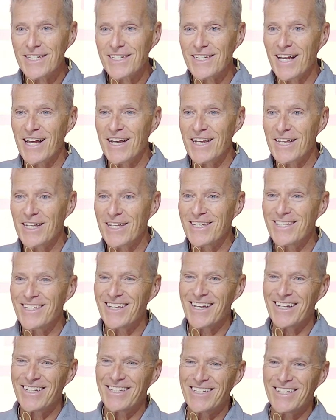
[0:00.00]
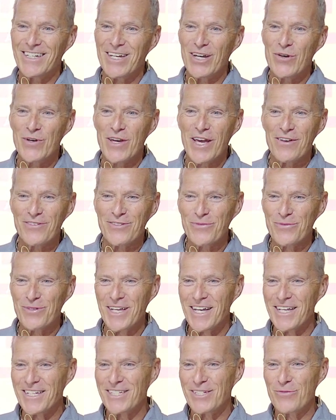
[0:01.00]
excited that uh, we have some
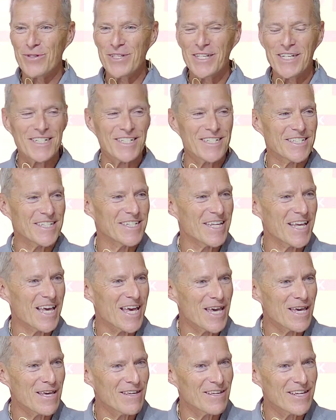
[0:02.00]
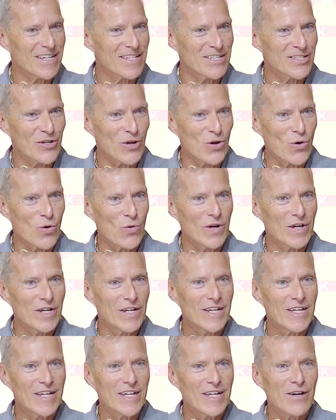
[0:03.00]
guests with us today, and so
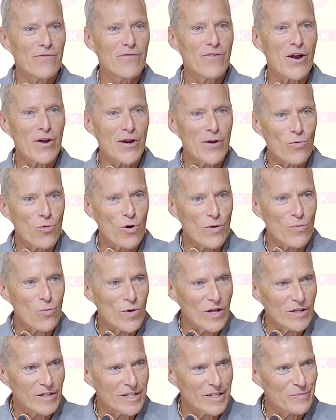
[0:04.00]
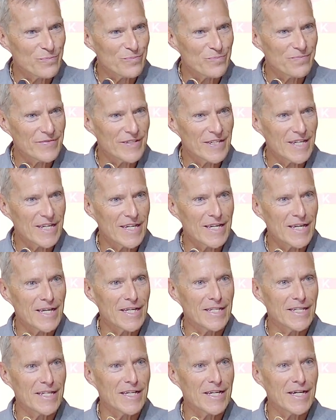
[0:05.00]
very warm welcome.
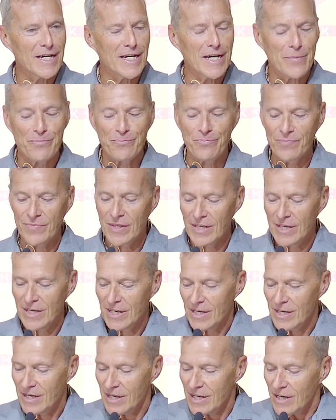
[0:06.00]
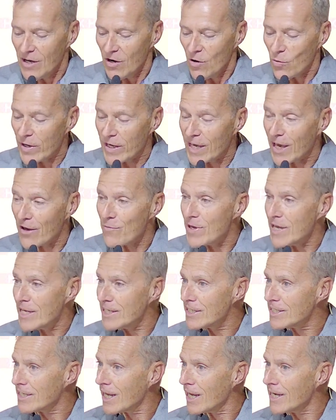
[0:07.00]
And um, we have been
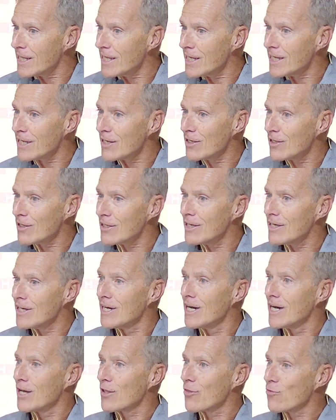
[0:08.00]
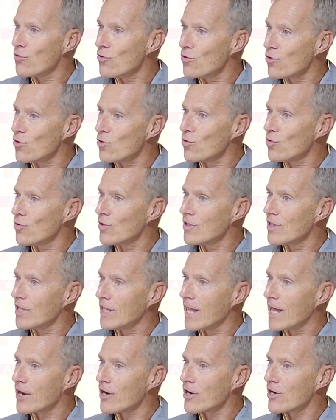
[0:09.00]
studying uh, through the
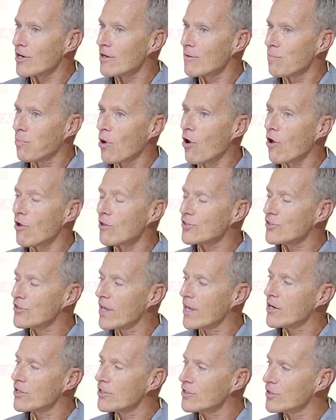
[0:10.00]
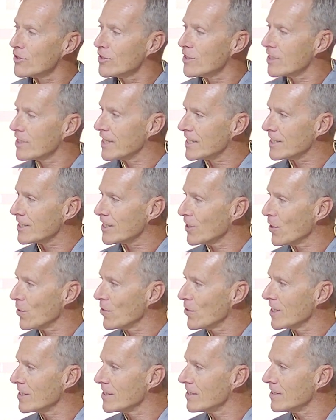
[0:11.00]
letter, Paul's letter to the
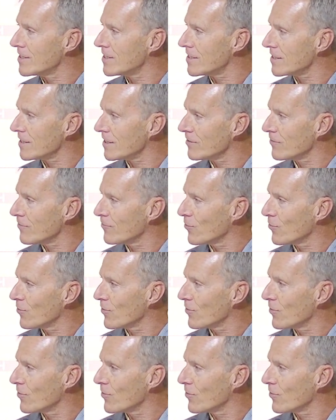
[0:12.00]
Thessalonians, for